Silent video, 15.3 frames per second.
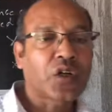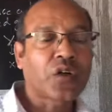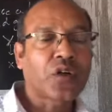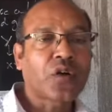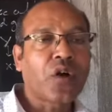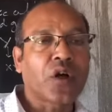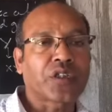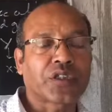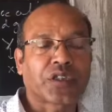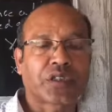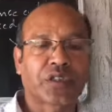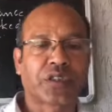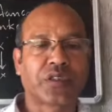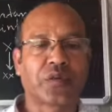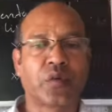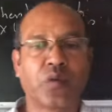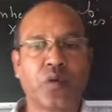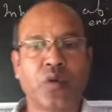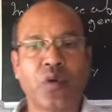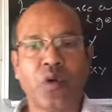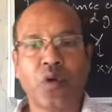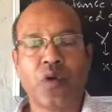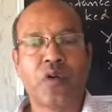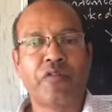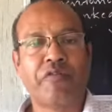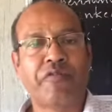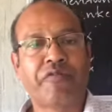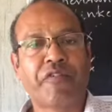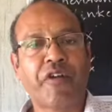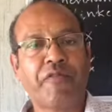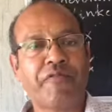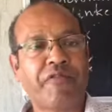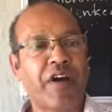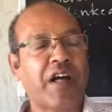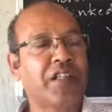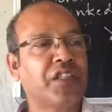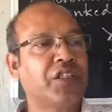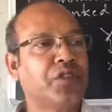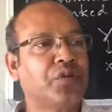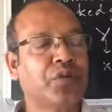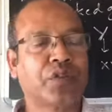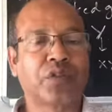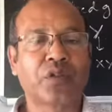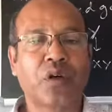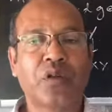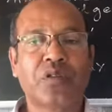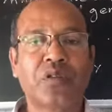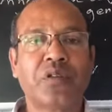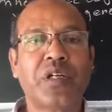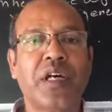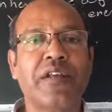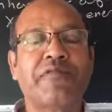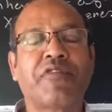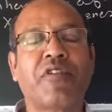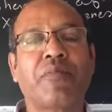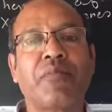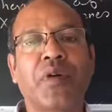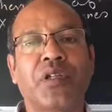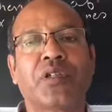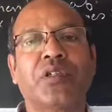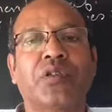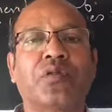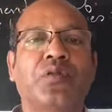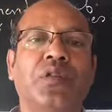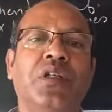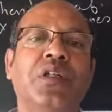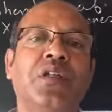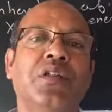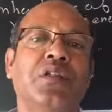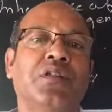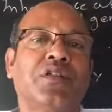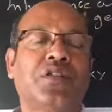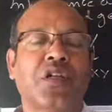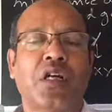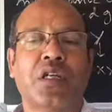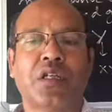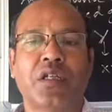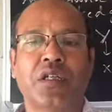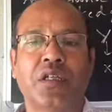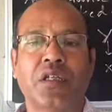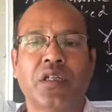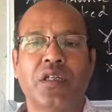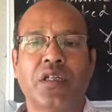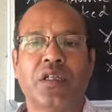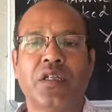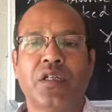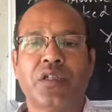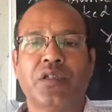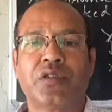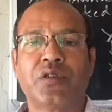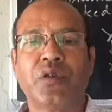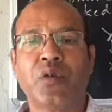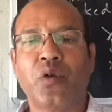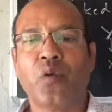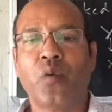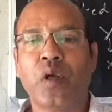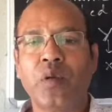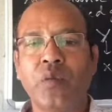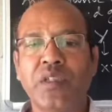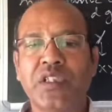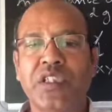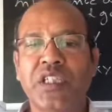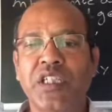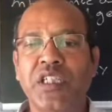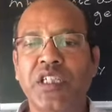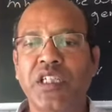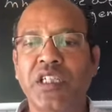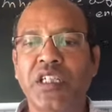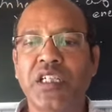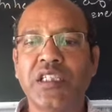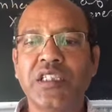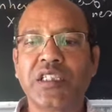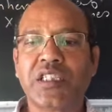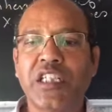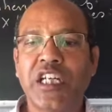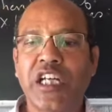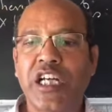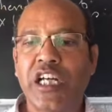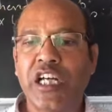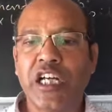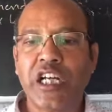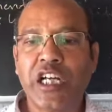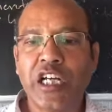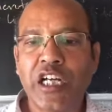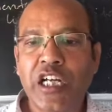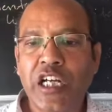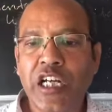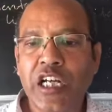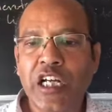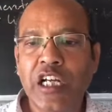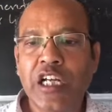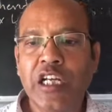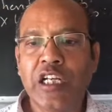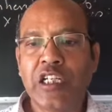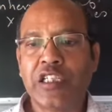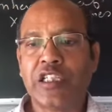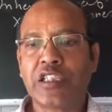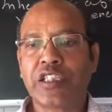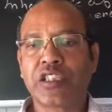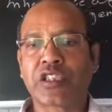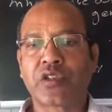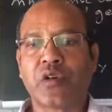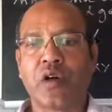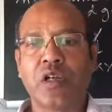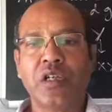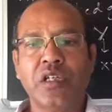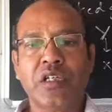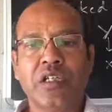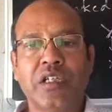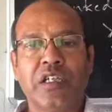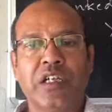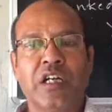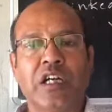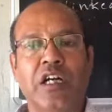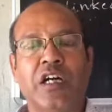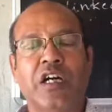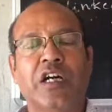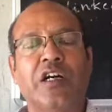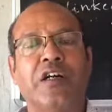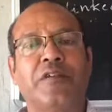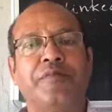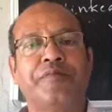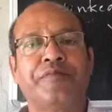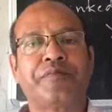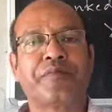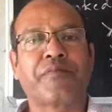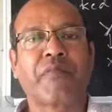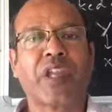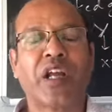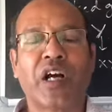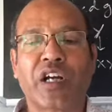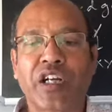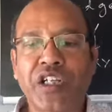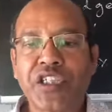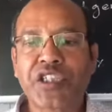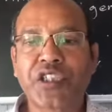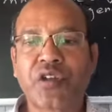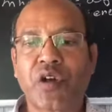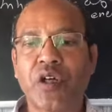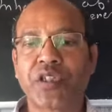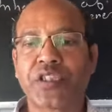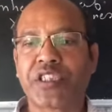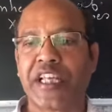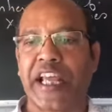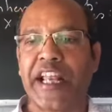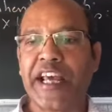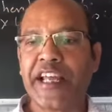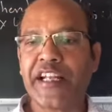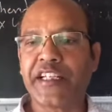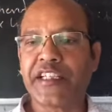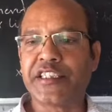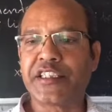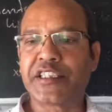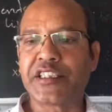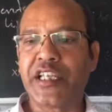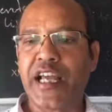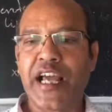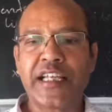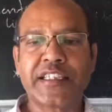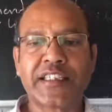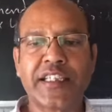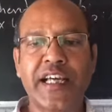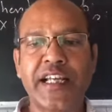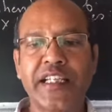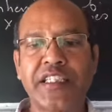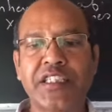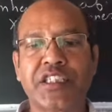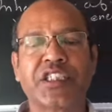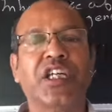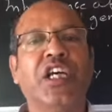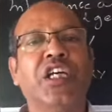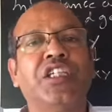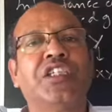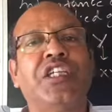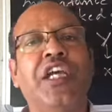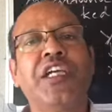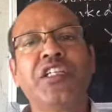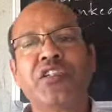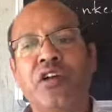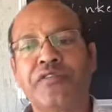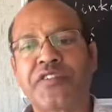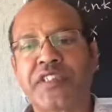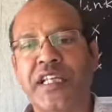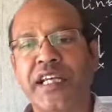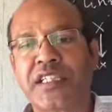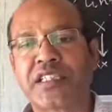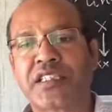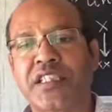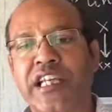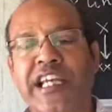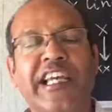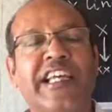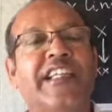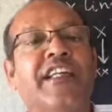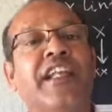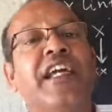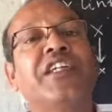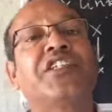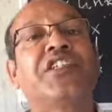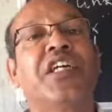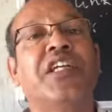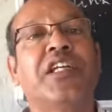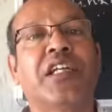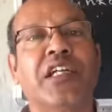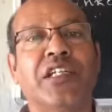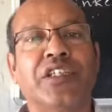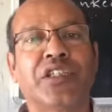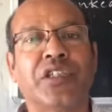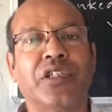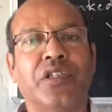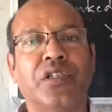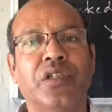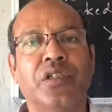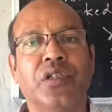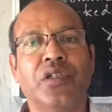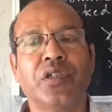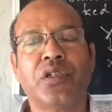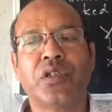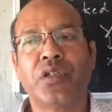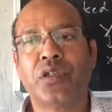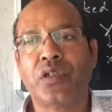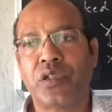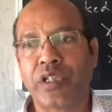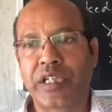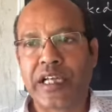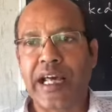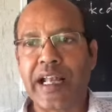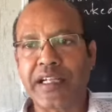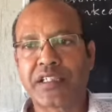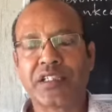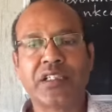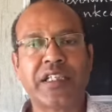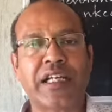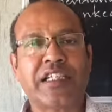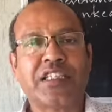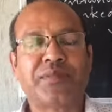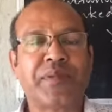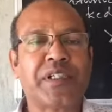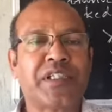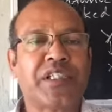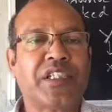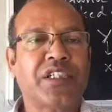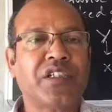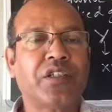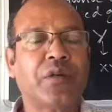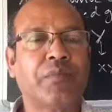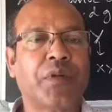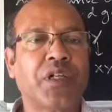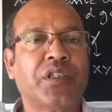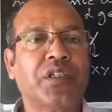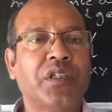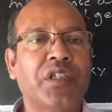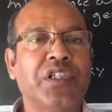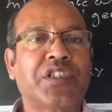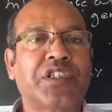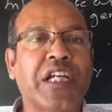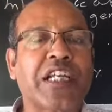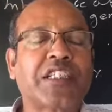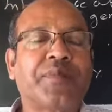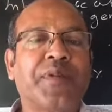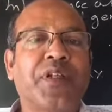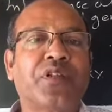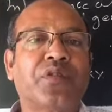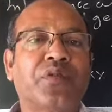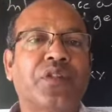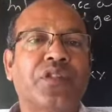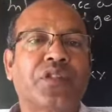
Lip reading: cross from father to the daughter and from mother to the son. So what we see here is, this is called a crisscross inheritance, as there is change of sex in the next generation. The character that is present in the mother is transmitted to the